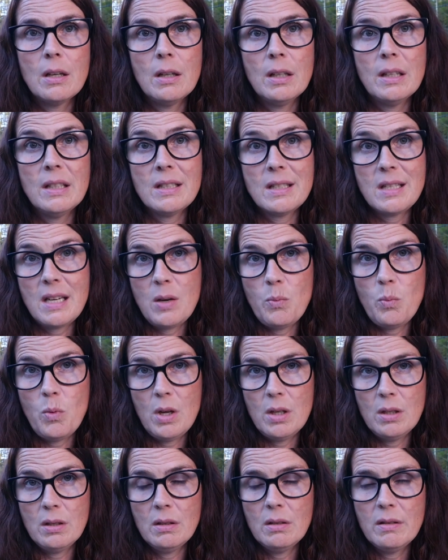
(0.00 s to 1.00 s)
is day
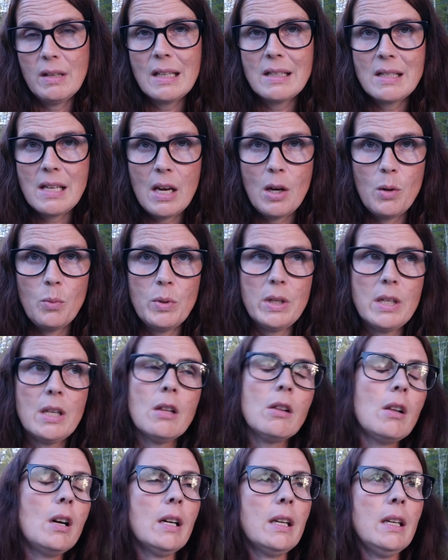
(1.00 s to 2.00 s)
one. That's how we
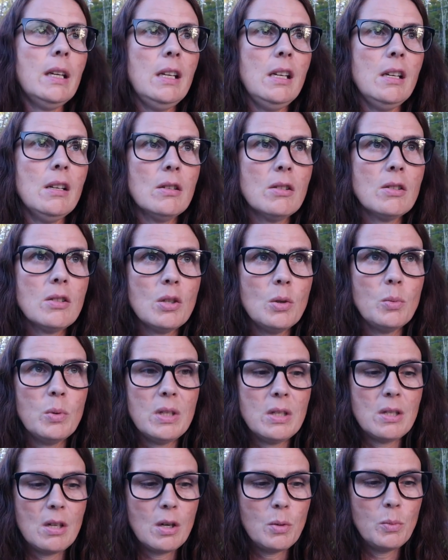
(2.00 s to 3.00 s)
clock it here. So we
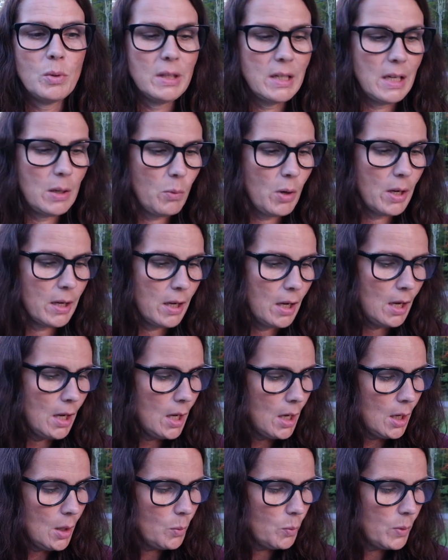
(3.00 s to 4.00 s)
start with day one.
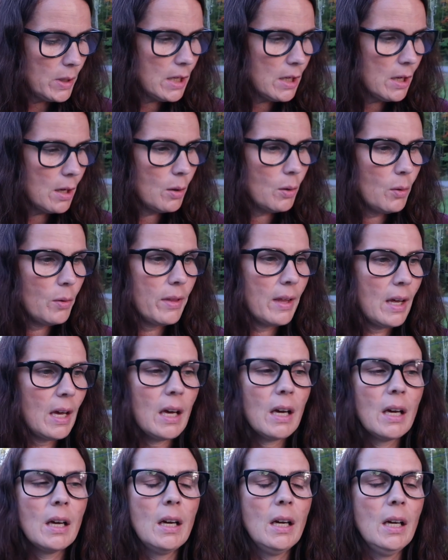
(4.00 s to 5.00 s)
We know
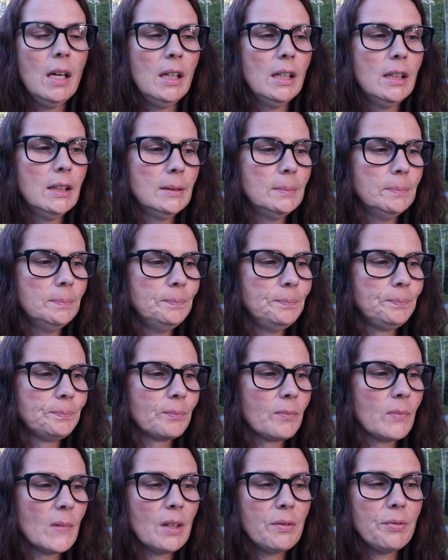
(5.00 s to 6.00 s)
that
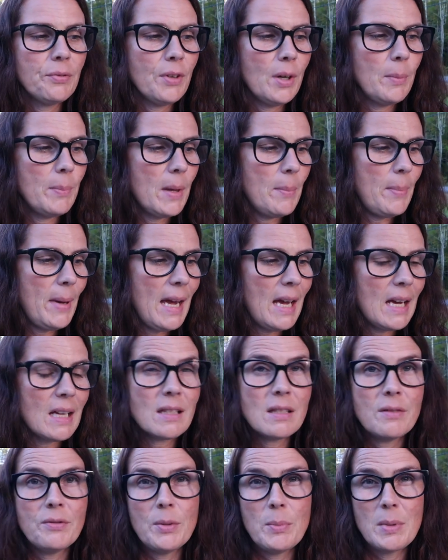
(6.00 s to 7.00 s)
from the
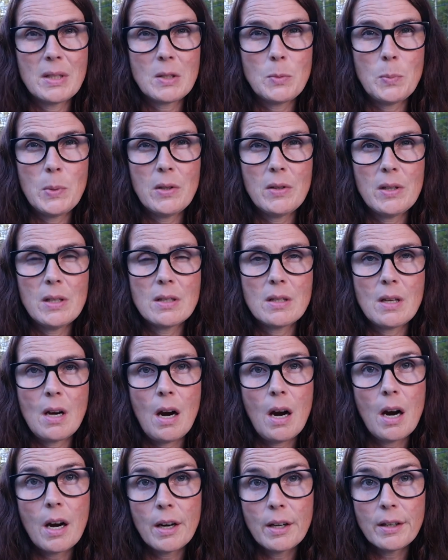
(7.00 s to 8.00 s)
past and from experience,
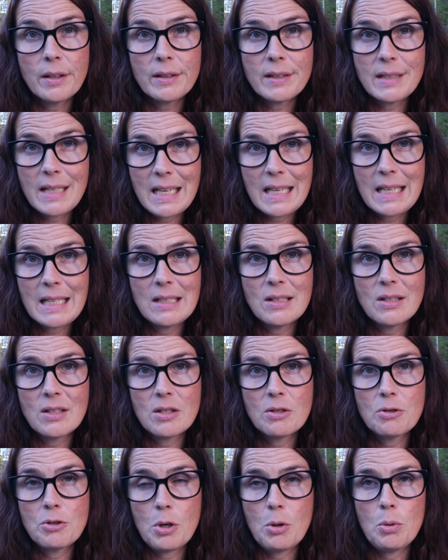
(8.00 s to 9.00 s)
our
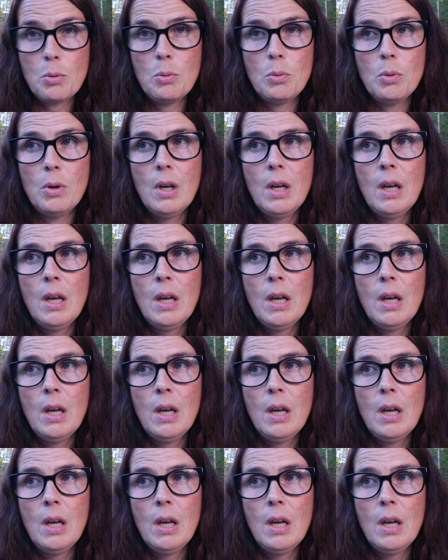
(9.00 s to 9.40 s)
Danes don't